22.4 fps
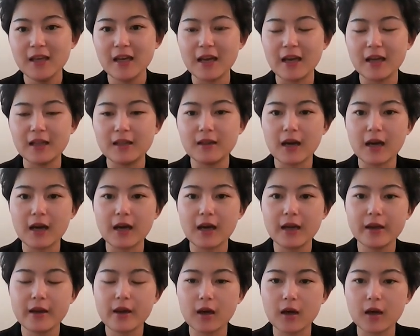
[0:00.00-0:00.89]
And
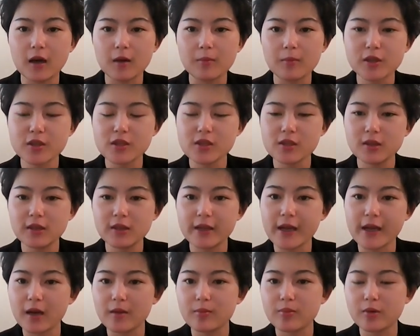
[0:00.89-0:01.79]
I
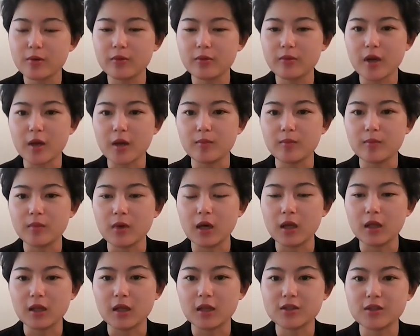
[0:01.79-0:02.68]
personally, I program
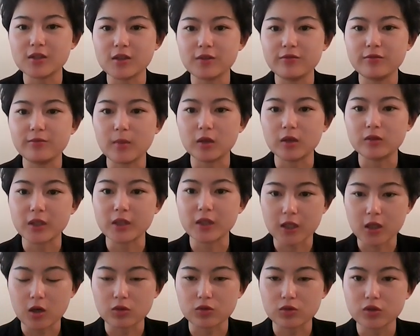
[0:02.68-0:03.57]
lots of
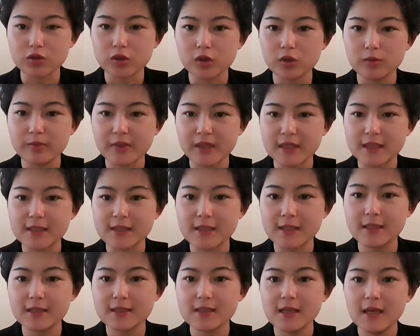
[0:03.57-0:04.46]
multicultural
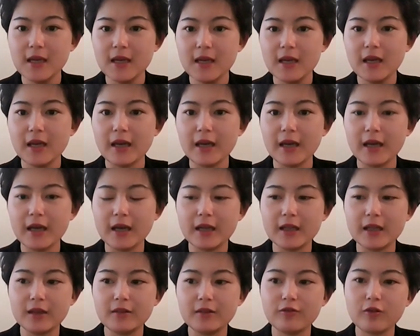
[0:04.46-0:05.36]
pieces.
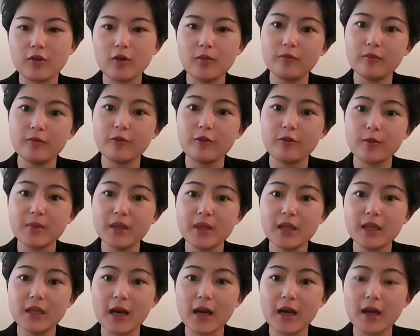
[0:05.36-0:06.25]
And for
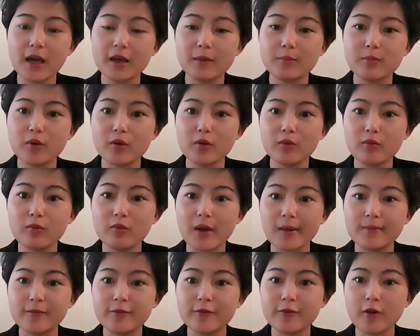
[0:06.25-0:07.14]
me, I
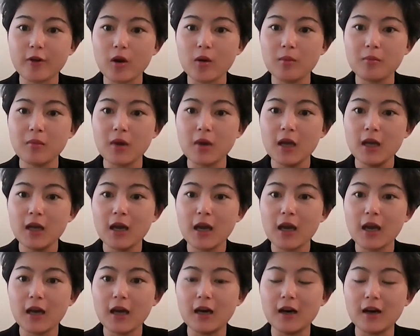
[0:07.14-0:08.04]
program from
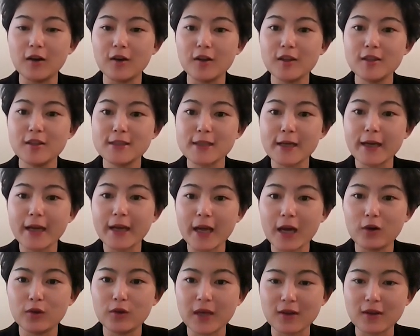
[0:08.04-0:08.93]
inside
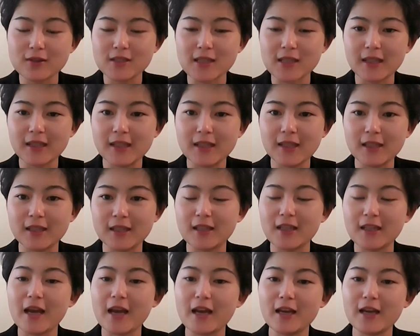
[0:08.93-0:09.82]
out and outside
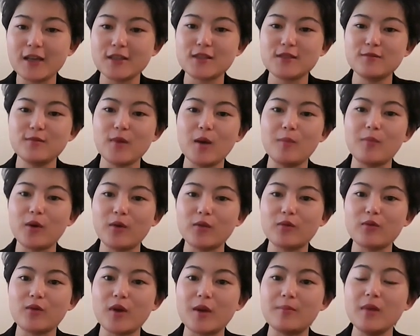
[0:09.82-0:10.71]
in. That is a
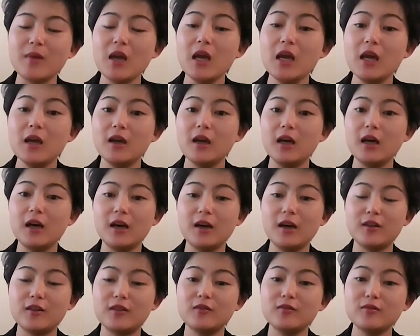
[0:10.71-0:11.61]
both way.
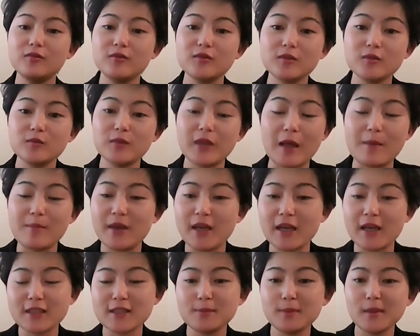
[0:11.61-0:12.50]
Let
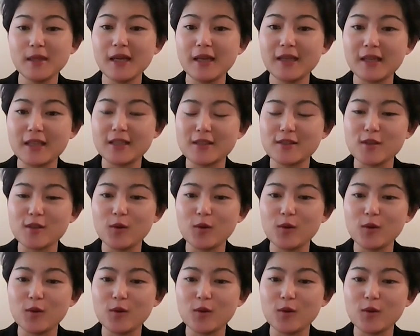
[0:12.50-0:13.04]
me explain this.